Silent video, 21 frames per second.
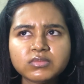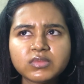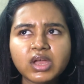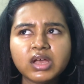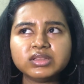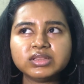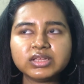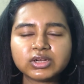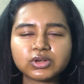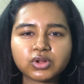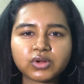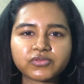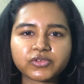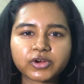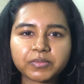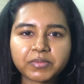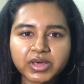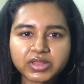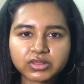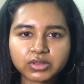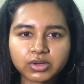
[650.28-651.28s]
a little over a
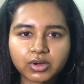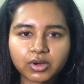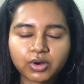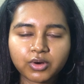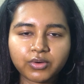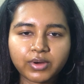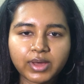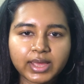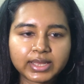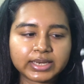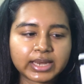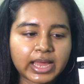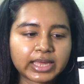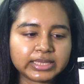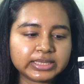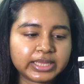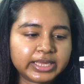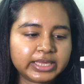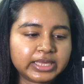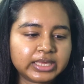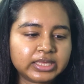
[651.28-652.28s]
month ago, and I
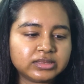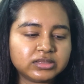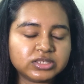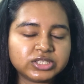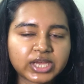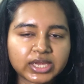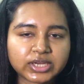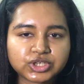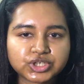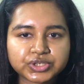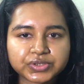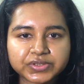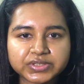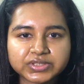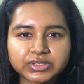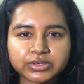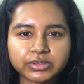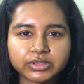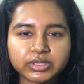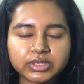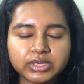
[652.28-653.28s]
like it. The texture is
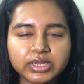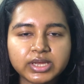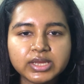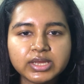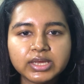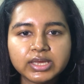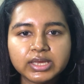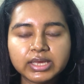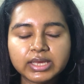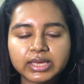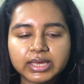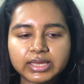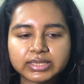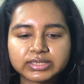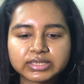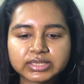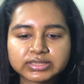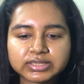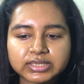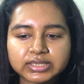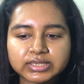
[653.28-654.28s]
good. It
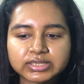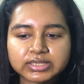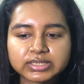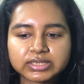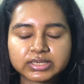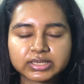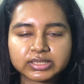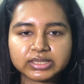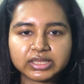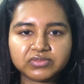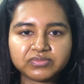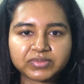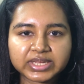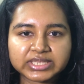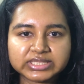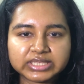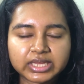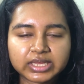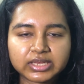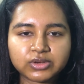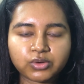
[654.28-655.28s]
doesn't leave my
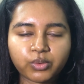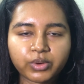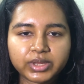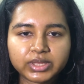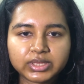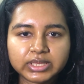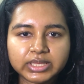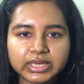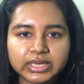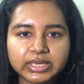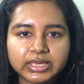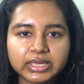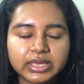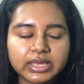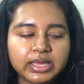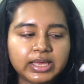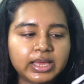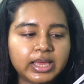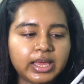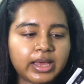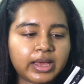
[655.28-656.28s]
skin oily.
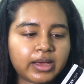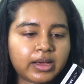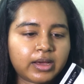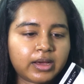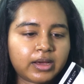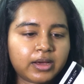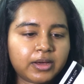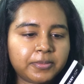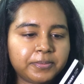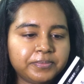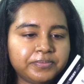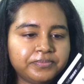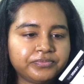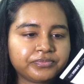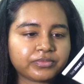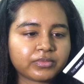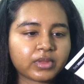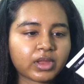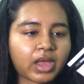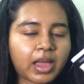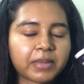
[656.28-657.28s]

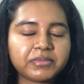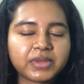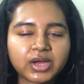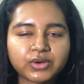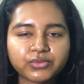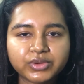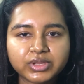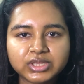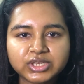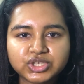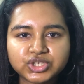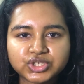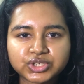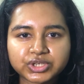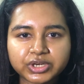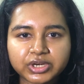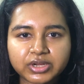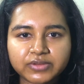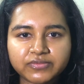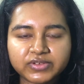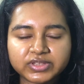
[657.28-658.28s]
I'm not really
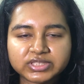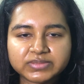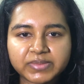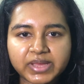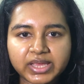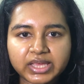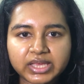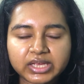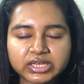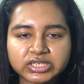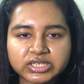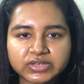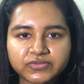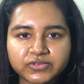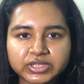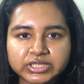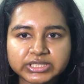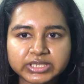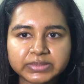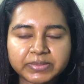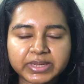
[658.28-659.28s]
sure if it's making a
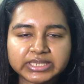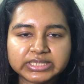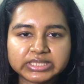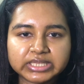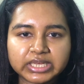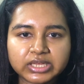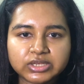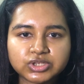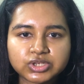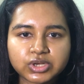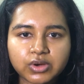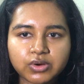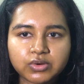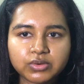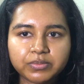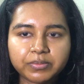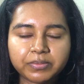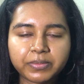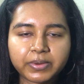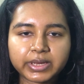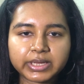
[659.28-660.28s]
difference in my skin
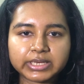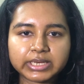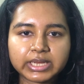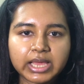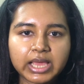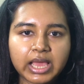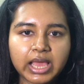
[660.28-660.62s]
tone, but